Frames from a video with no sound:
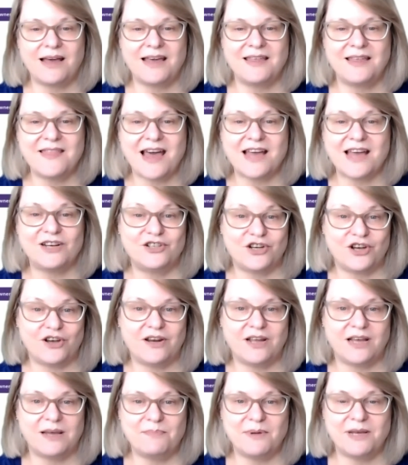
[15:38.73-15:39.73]
in that
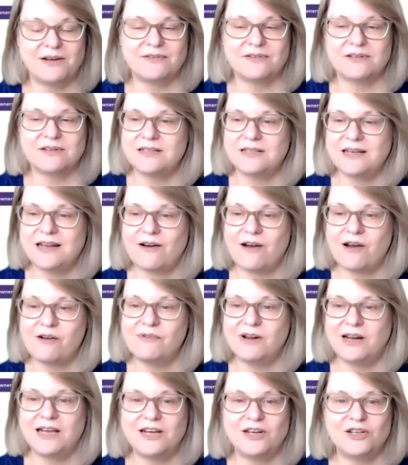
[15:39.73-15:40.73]
journey, because, you know, I
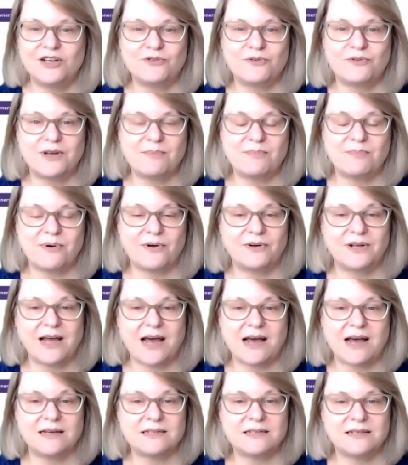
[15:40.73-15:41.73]
really enjoy the
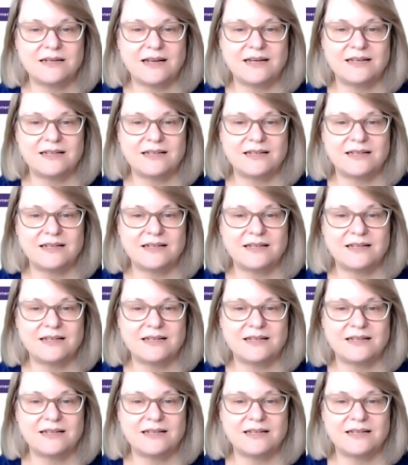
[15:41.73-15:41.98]
podcast,